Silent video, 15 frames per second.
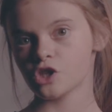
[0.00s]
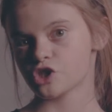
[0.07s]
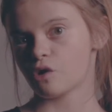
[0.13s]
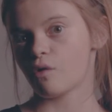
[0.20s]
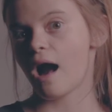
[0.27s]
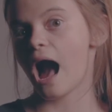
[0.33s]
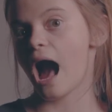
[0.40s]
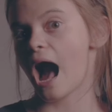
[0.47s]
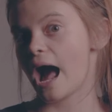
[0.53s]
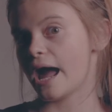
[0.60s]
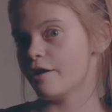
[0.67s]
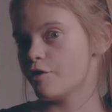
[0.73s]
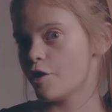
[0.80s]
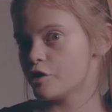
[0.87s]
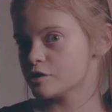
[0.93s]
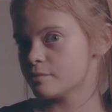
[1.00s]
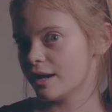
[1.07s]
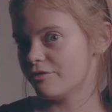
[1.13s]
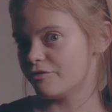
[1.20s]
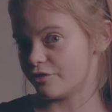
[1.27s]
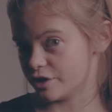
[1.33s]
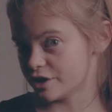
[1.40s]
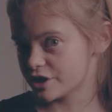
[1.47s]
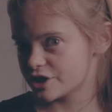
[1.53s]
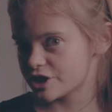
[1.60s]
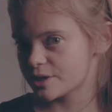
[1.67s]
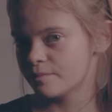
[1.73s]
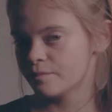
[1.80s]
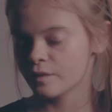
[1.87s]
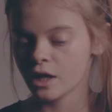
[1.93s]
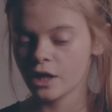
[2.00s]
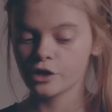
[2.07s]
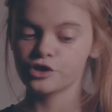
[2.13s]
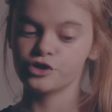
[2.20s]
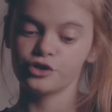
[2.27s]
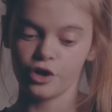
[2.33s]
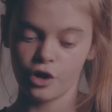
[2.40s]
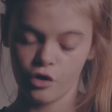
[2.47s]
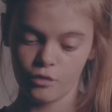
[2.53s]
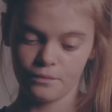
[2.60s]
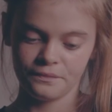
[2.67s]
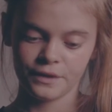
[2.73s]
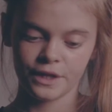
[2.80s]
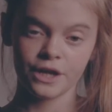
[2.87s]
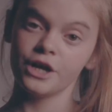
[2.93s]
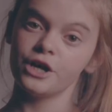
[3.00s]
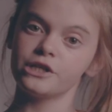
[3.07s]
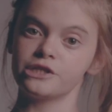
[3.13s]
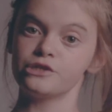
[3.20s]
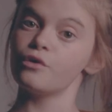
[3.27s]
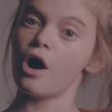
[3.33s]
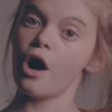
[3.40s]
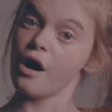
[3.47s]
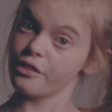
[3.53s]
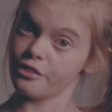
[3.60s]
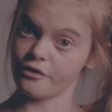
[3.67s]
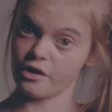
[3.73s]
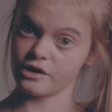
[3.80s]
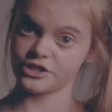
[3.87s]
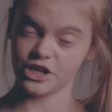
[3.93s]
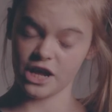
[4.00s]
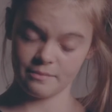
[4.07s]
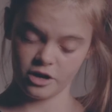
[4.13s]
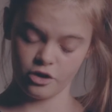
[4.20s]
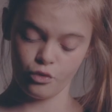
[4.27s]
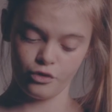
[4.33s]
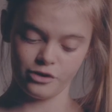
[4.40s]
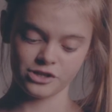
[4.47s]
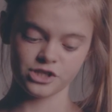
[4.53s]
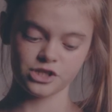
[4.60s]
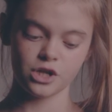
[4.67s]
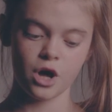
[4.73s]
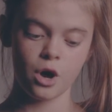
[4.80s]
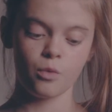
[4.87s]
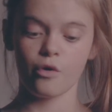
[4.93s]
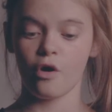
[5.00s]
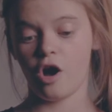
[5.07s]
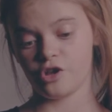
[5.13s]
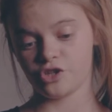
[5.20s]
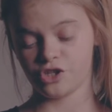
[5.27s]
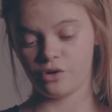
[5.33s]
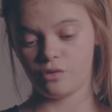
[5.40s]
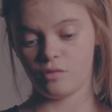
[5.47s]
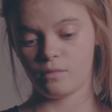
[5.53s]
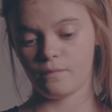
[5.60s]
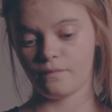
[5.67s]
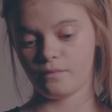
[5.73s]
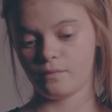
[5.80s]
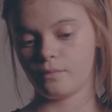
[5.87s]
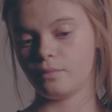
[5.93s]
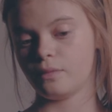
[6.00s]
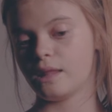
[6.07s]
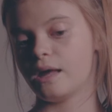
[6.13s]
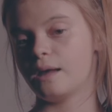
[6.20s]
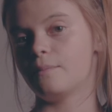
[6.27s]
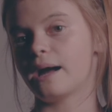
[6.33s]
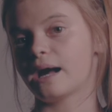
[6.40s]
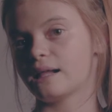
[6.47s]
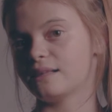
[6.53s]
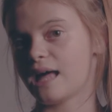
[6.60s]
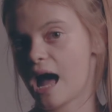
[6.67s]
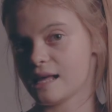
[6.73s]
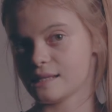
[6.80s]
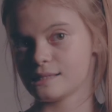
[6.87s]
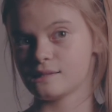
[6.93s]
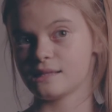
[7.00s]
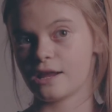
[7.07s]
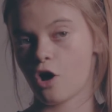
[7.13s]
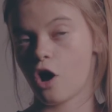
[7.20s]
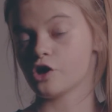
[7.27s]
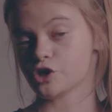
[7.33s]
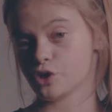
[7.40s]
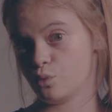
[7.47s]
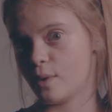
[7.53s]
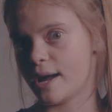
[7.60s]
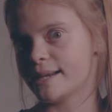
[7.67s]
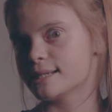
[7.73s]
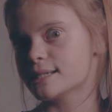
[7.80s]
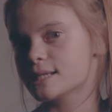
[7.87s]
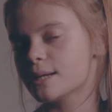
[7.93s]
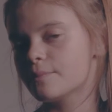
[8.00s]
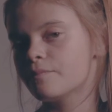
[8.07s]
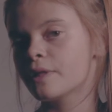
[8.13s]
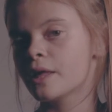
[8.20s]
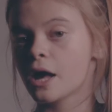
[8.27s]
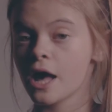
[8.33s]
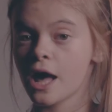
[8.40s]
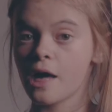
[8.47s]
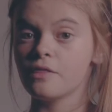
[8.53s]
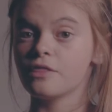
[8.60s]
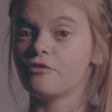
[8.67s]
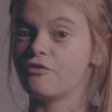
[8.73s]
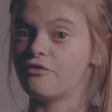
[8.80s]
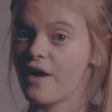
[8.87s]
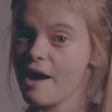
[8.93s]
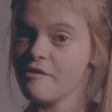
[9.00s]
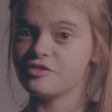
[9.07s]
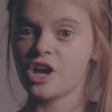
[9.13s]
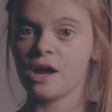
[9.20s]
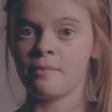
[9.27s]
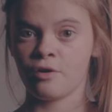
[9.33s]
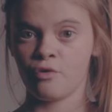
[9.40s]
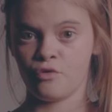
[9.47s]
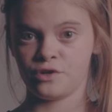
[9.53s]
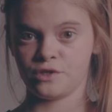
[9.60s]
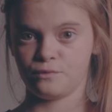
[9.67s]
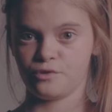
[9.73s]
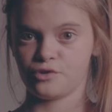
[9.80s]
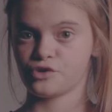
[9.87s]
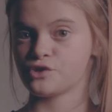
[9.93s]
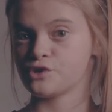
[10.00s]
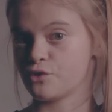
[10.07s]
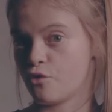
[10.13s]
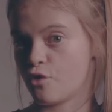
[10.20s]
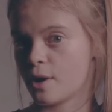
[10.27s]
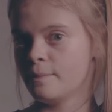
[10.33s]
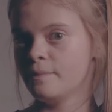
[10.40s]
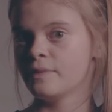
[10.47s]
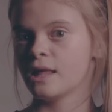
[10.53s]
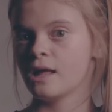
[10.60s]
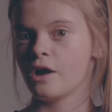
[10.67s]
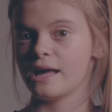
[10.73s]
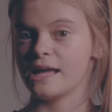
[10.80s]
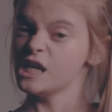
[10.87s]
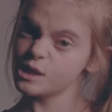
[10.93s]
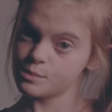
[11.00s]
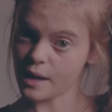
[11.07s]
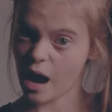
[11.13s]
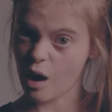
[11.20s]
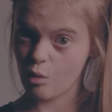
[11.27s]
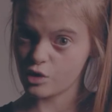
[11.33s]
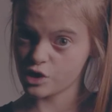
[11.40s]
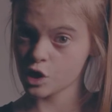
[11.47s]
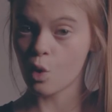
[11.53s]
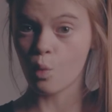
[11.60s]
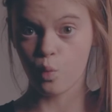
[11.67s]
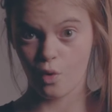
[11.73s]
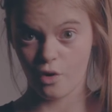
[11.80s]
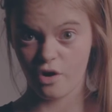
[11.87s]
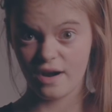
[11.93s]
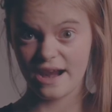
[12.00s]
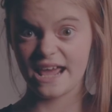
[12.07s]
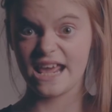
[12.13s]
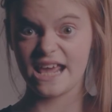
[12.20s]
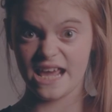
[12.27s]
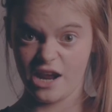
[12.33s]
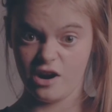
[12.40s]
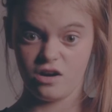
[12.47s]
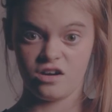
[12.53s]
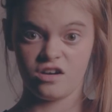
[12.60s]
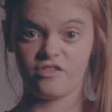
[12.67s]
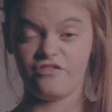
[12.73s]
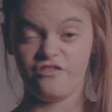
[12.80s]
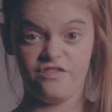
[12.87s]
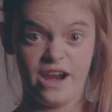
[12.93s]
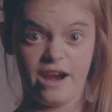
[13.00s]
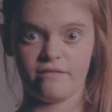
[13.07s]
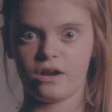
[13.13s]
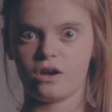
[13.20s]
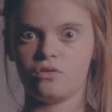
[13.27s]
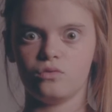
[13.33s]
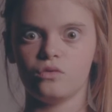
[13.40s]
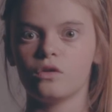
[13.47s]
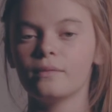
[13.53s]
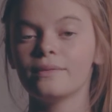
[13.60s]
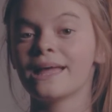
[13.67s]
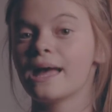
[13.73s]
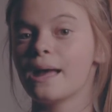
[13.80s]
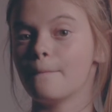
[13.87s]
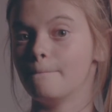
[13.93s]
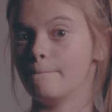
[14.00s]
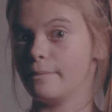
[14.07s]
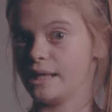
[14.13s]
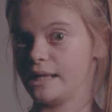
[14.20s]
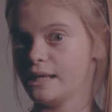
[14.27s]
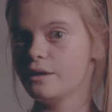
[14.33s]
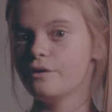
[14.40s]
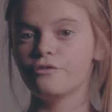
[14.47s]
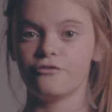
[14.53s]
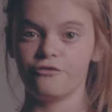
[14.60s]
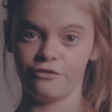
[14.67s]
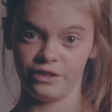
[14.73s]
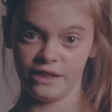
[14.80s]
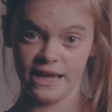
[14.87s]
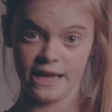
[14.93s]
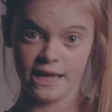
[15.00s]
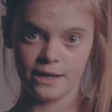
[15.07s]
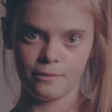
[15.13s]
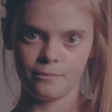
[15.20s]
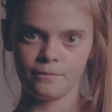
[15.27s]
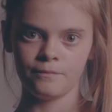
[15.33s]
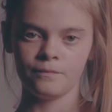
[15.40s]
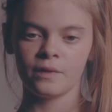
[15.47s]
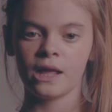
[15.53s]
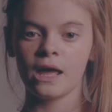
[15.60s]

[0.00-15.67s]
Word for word: So I rose my foot to go. Two other corns were also in my class that also went five coins were Storm, his powers were air, very cool. Me, flame.